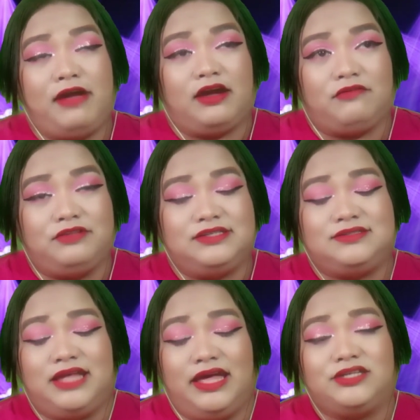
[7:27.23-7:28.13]

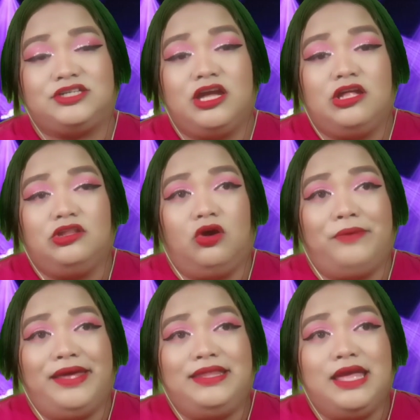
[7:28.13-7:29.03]
stage. Now
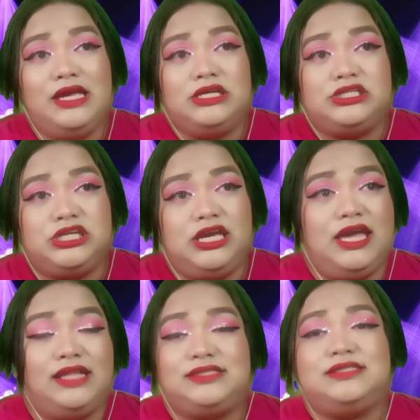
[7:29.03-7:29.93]
when she
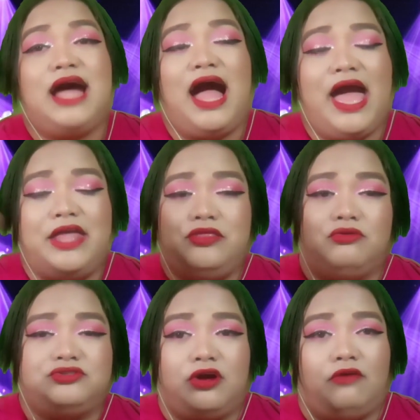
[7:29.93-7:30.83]
hits the high notes
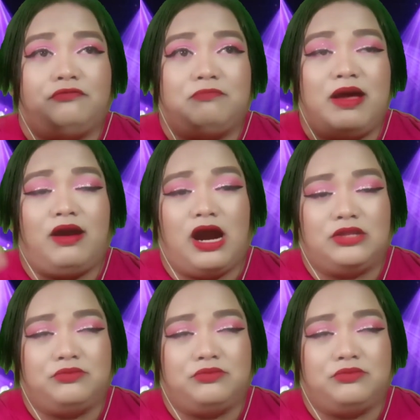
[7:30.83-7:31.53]
of My Heart Will